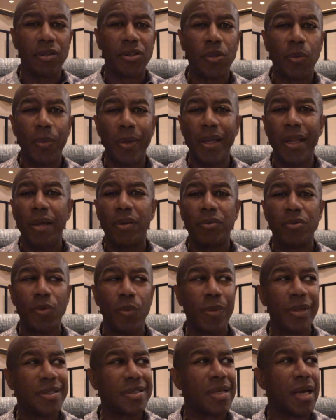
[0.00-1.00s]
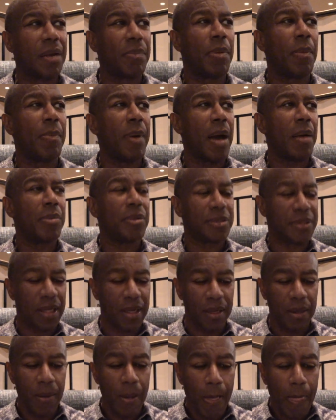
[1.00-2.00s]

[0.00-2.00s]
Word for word: So we did. So we set up a Bible study.